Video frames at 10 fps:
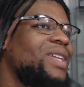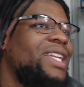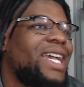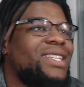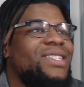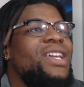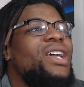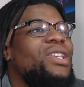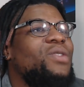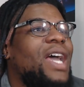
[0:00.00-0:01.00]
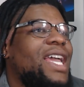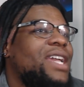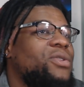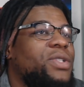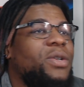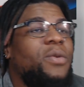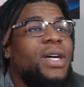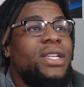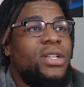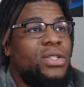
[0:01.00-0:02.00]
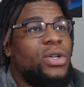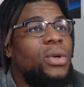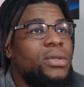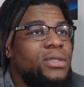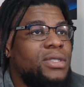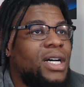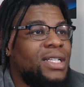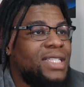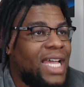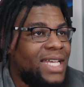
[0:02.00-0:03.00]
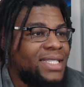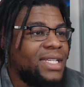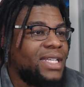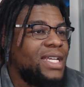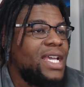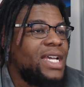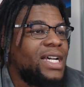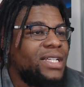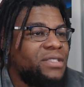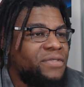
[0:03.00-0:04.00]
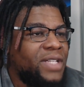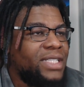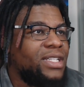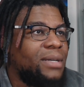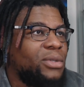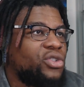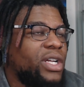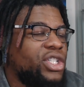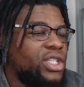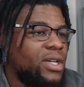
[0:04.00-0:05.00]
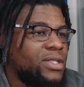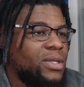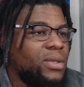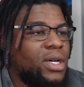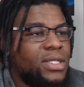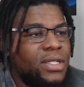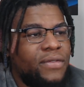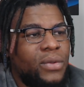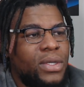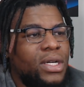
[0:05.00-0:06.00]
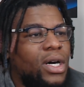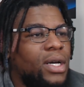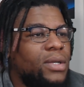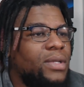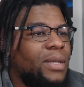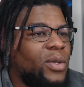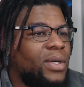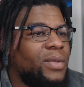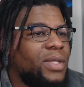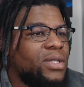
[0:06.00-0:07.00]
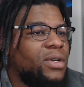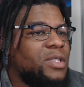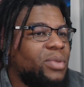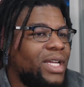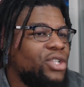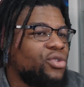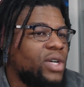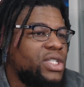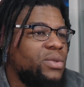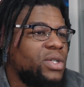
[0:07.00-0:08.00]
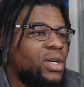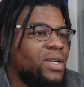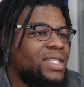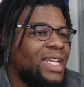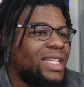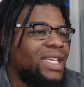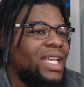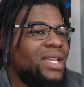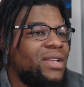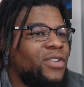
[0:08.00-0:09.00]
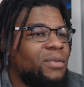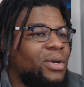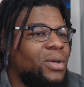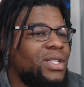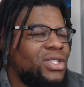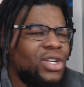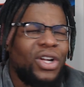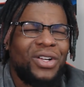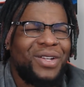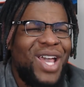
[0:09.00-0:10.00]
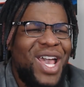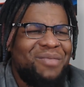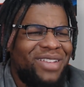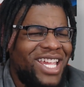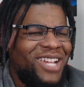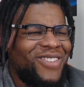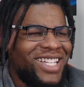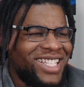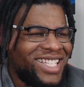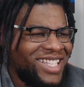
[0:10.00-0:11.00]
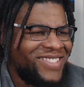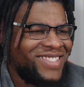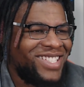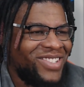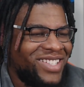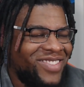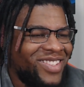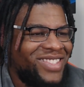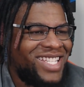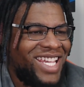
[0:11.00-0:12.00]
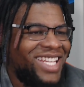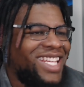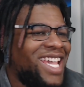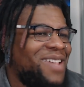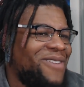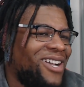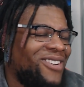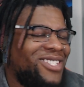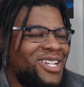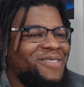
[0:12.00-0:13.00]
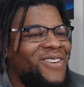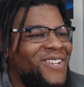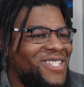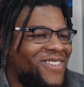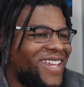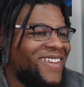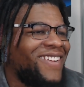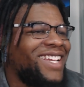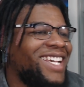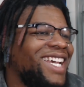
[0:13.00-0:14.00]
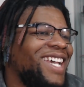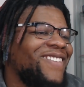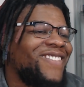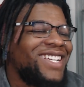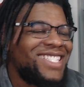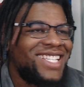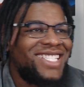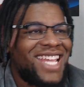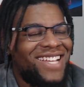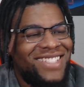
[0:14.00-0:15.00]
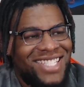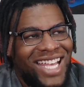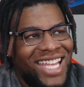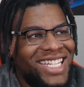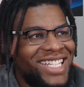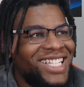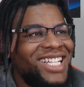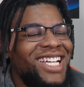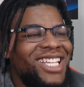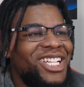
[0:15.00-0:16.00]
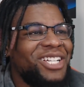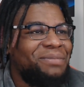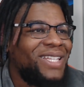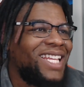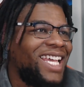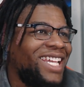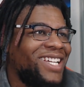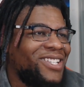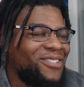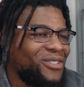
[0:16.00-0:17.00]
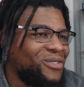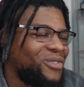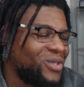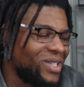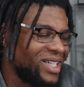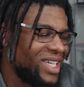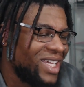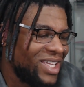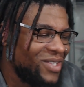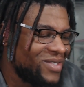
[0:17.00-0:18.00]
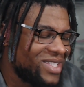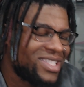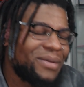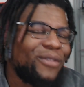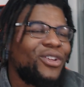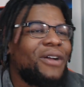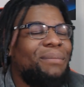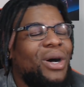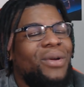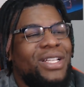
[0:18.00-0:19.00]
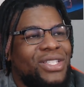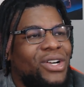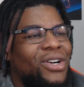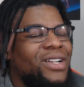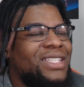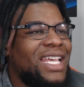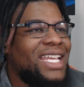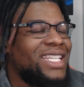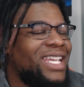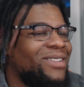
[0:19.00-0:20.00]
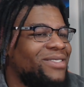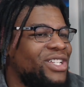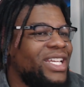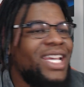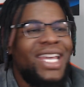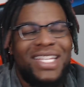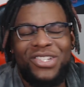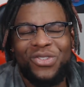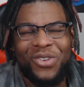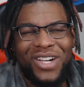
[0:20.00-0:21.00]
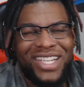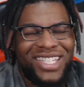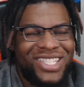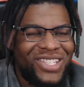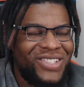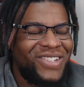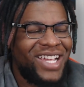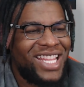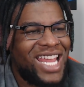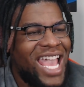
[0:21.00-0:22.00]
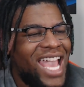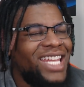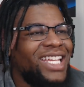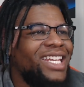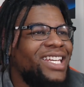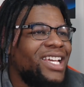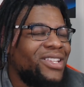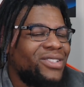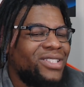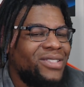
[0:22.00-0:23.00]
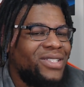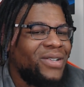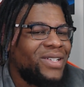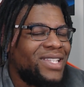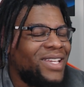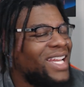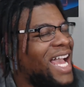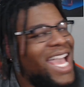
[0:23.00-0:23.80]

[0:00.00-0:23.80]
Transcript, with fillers: Next, you've got Android 21 Total Audacity. Deflect, Double Strike, she's also costing 4. Auto, limit 1. When this card is played, draw 2 cards, and at the end of your opponent's turn, play 1 clone token with 10k power to your opponent's battle area. What is the downside here? You're playing her for 4, using some of your opponent's cards as energy, drawing 2, and then adding another clone token so they get...